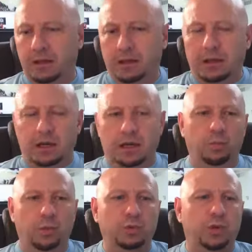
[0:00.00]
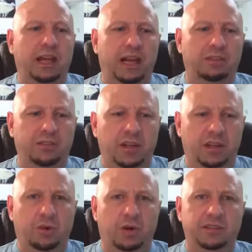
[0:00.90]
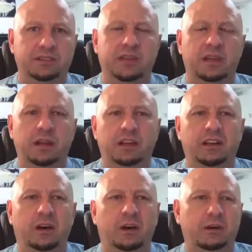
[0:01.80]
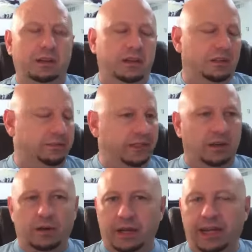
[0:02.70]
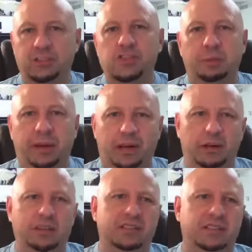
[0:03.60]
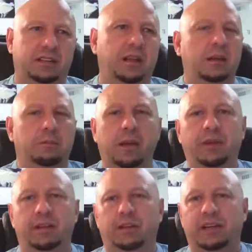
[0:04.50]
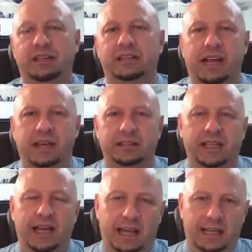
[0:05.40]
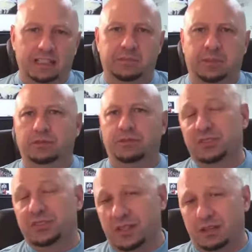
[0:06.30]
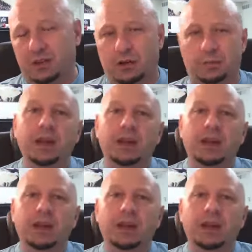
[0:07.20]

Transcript: um, when we have loved ones. You know, it, you know, aging parents, and maybe they're in and out of the hospital, nursing home.